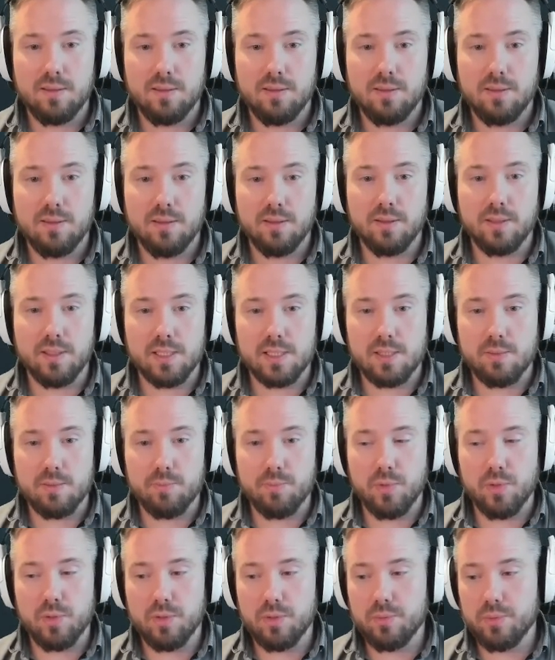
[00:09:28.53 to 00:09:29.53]
It doesn't
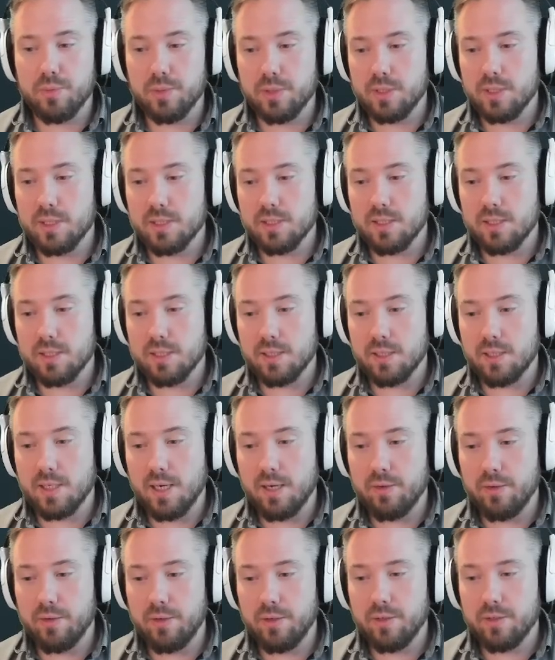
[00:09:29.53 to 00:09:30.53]
bother with the
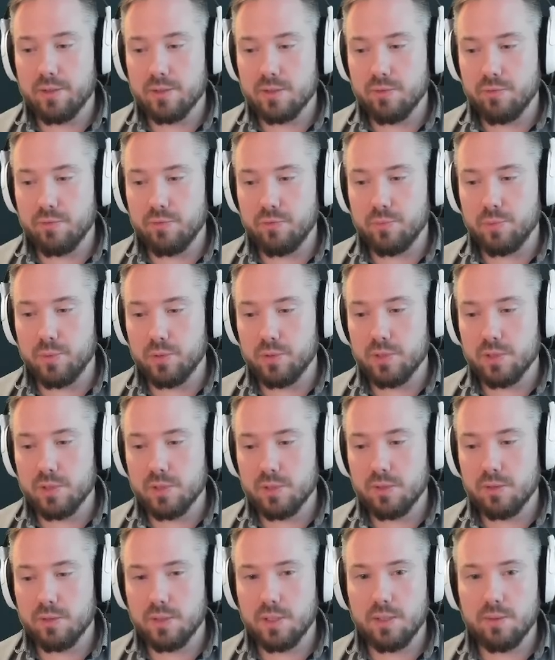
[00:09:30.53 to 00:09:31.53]
carrier, because the Fubuka is
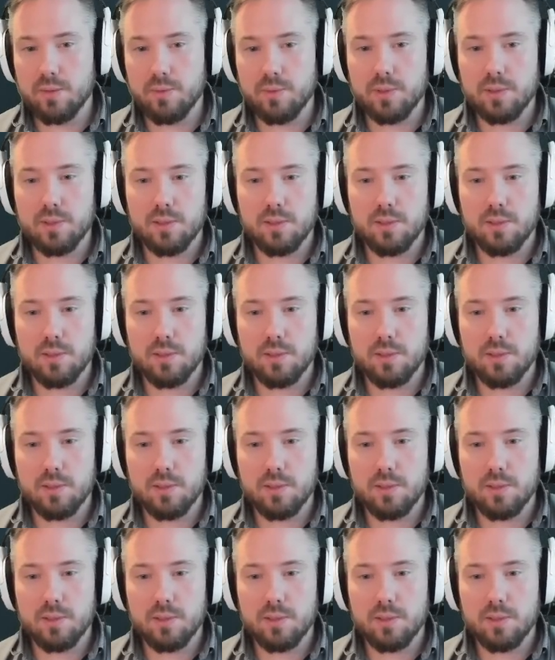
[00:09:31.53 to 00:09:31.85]
going that way?